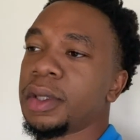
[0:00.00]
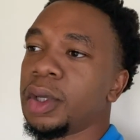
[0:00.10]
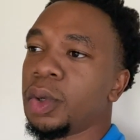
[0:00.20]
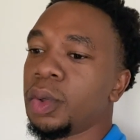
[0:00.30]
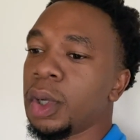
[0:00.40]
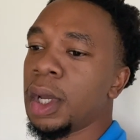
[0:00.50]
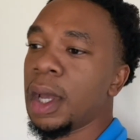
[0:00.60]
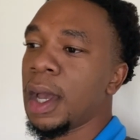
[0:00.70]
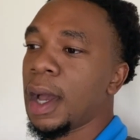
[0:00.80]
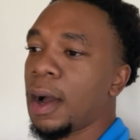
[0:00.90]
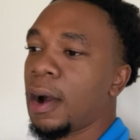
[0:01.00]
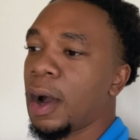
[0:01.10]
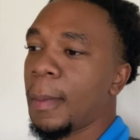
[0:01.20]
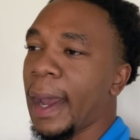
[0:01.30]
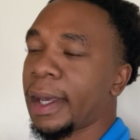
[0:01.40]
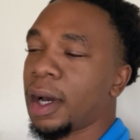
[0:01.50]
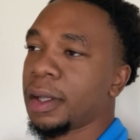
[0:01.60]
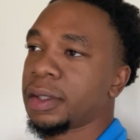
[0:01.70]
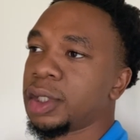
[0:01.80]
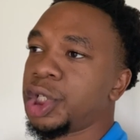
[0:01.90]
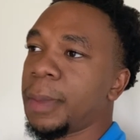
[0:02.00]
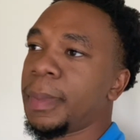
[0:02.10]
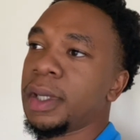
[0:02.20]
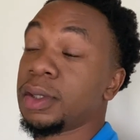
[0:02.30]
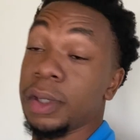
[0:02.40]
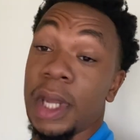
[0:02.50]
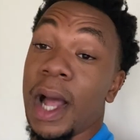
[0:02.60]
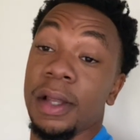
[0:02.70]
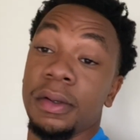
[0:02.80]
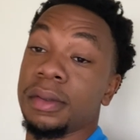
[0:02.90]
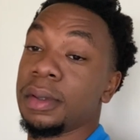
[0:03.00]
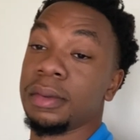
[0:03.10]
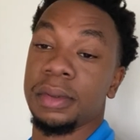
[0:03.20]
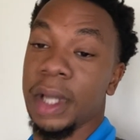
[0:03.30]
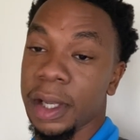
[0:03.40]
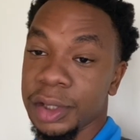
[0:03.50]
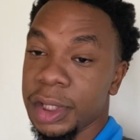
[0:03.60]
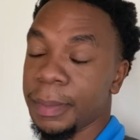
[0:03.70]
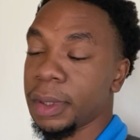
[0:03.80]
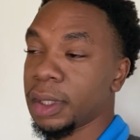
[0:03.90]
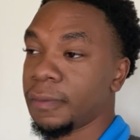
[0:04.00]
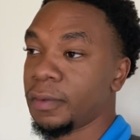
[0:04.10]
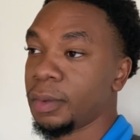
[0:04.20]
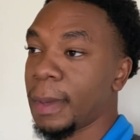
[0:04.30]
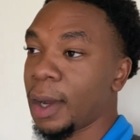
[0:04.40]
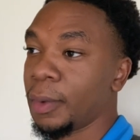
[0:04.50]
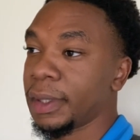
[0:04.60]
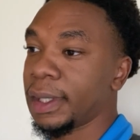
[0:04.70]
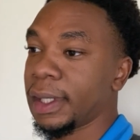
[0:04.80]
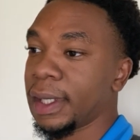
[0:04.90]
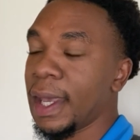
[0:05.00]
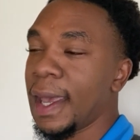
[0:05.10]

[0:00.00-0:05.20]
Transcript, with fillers: So I cut the shipping to $1 shipping if you buy one thing.